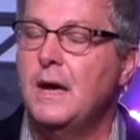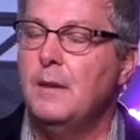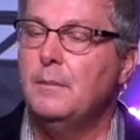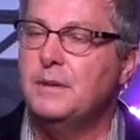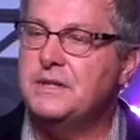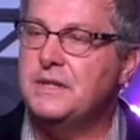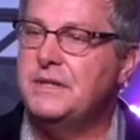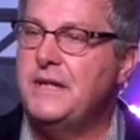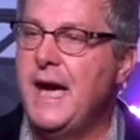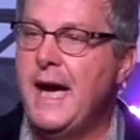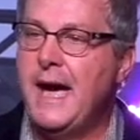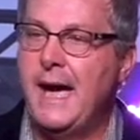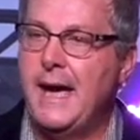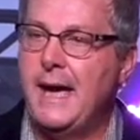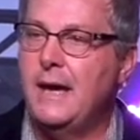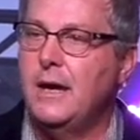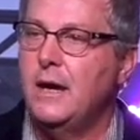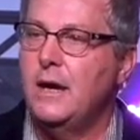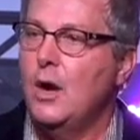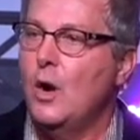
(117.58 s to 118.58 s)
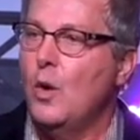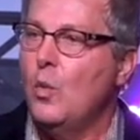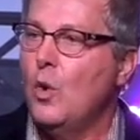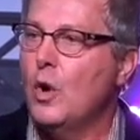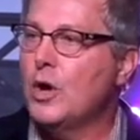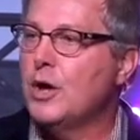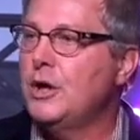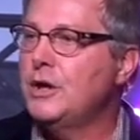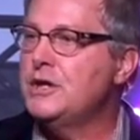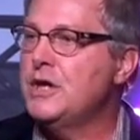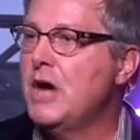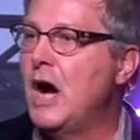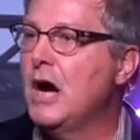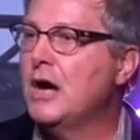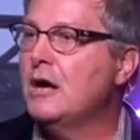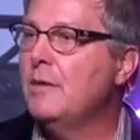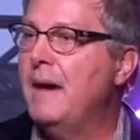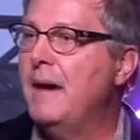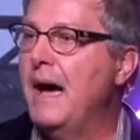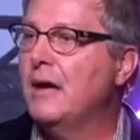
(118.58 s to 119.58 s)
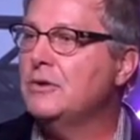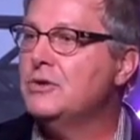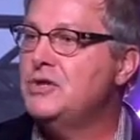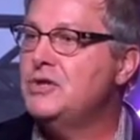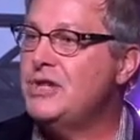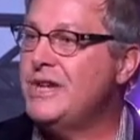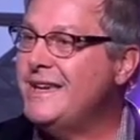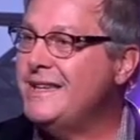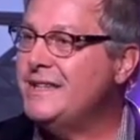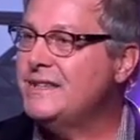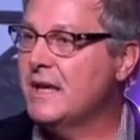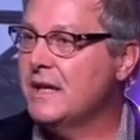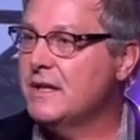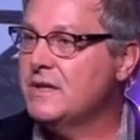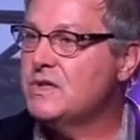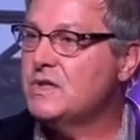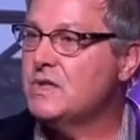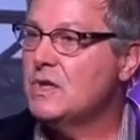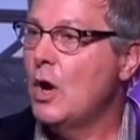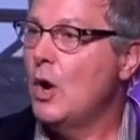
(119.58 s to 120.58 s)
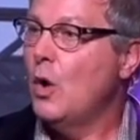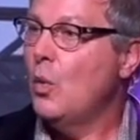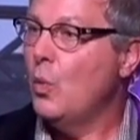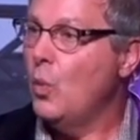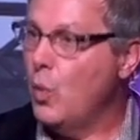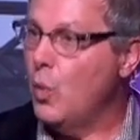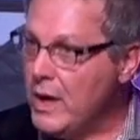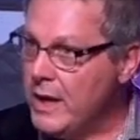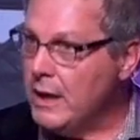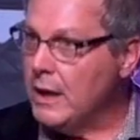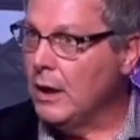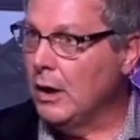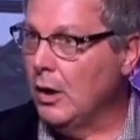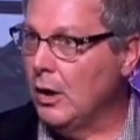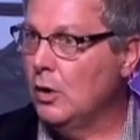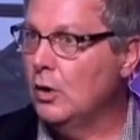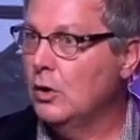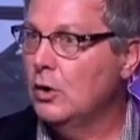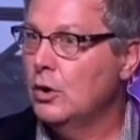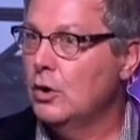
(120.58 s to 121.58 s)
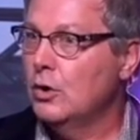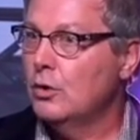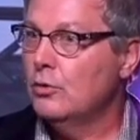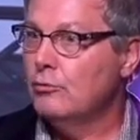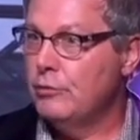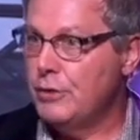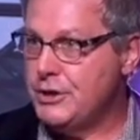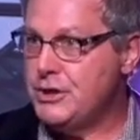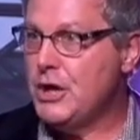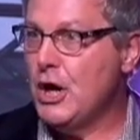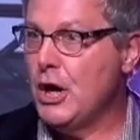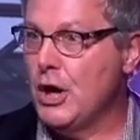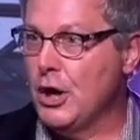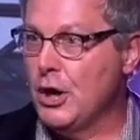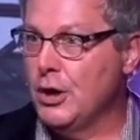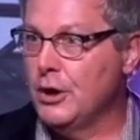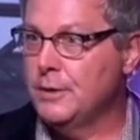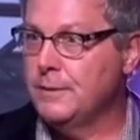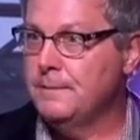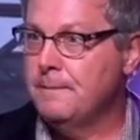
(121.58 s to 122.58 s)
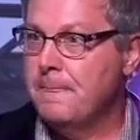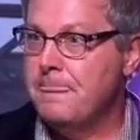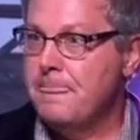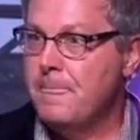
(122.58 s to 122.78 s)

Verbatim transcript: But today, we're going to talk about Jesus will return.